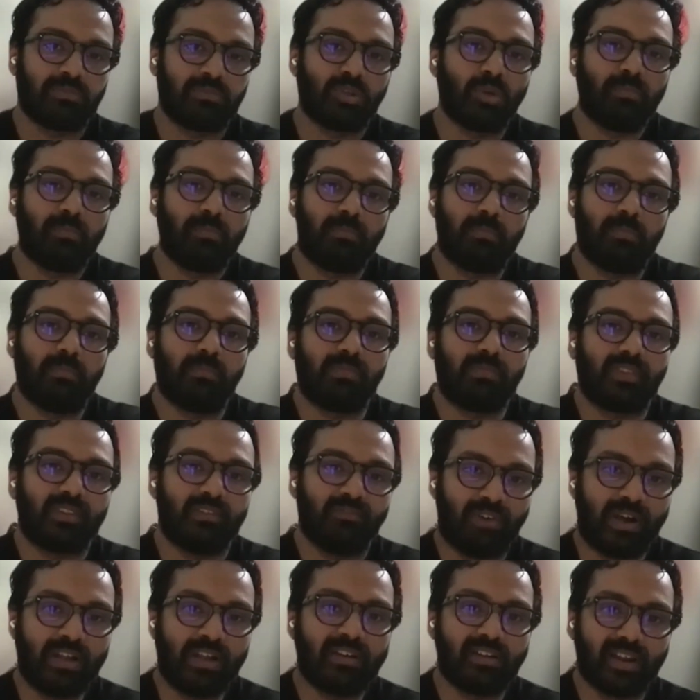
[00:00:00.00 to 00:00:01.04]
So
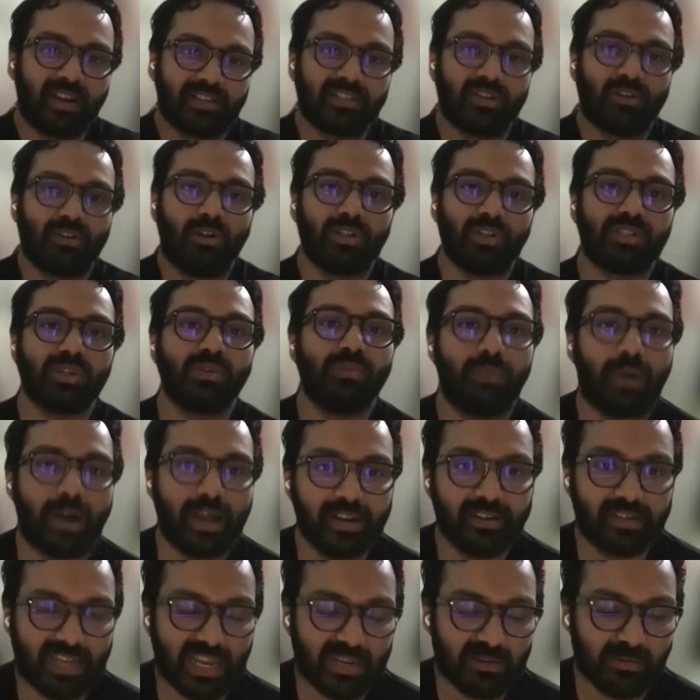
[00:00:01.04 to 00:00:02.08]
one reason also
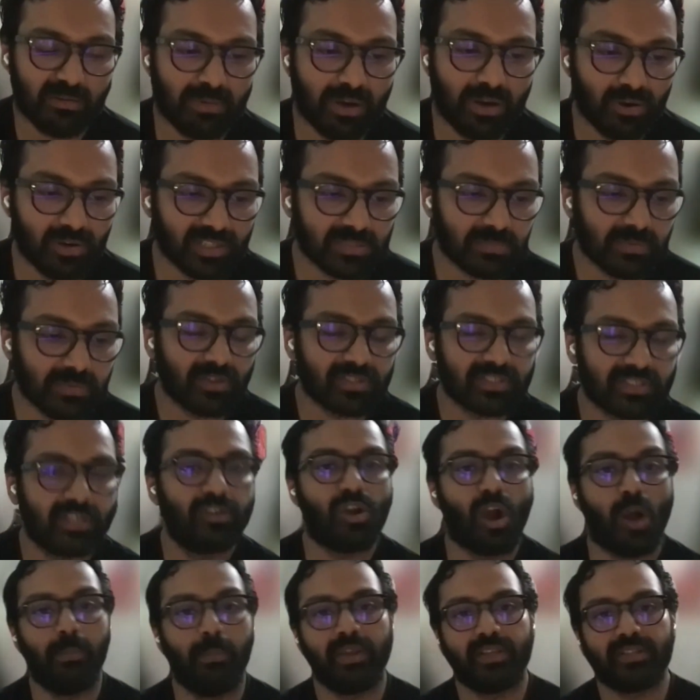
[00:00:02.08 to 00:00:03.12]
why it came about is because
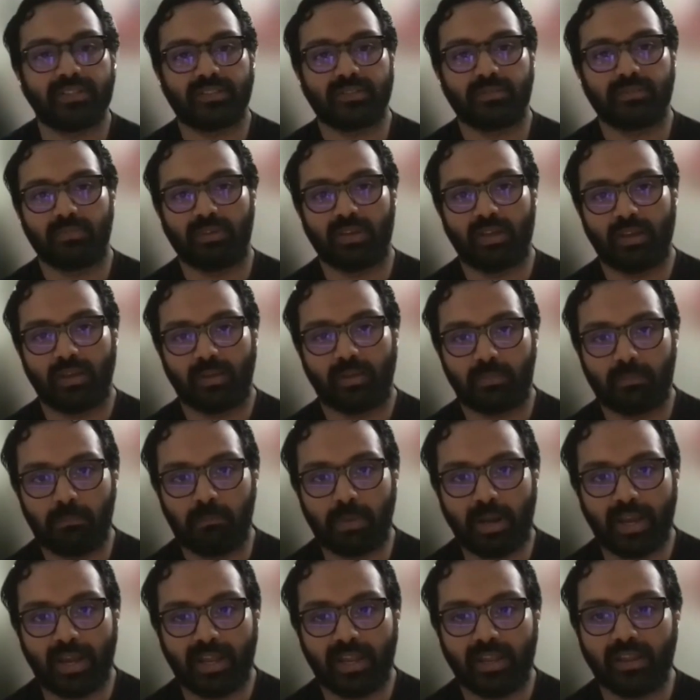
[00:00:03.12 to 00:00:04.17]
in comics,
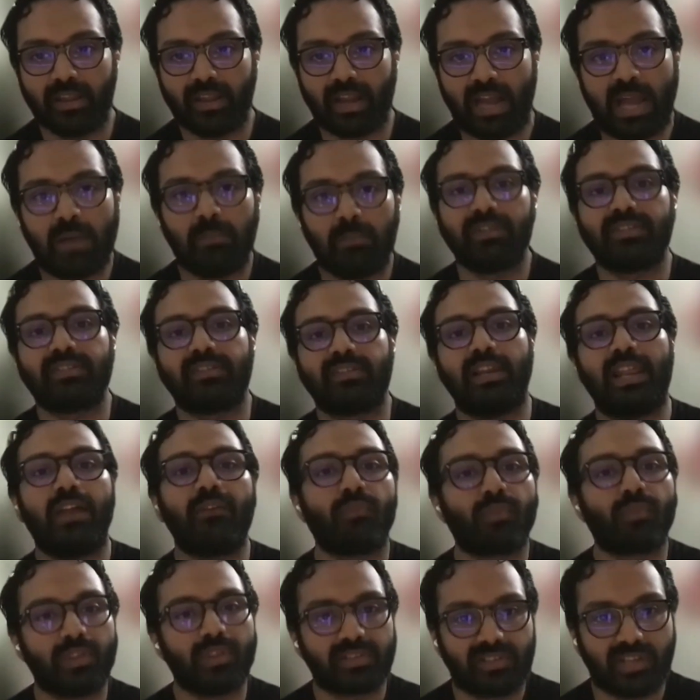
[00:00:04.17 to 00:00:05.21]
I'm a
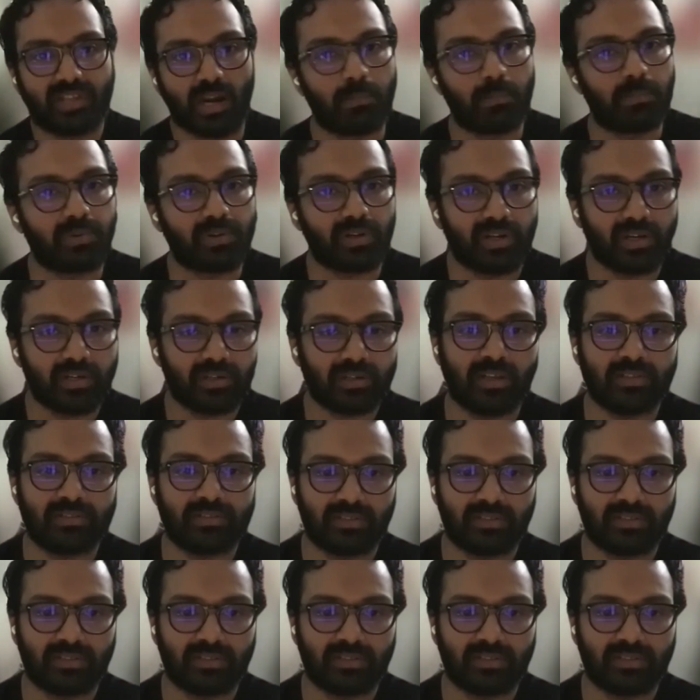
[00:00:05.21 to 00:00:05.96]
slave to the script, right?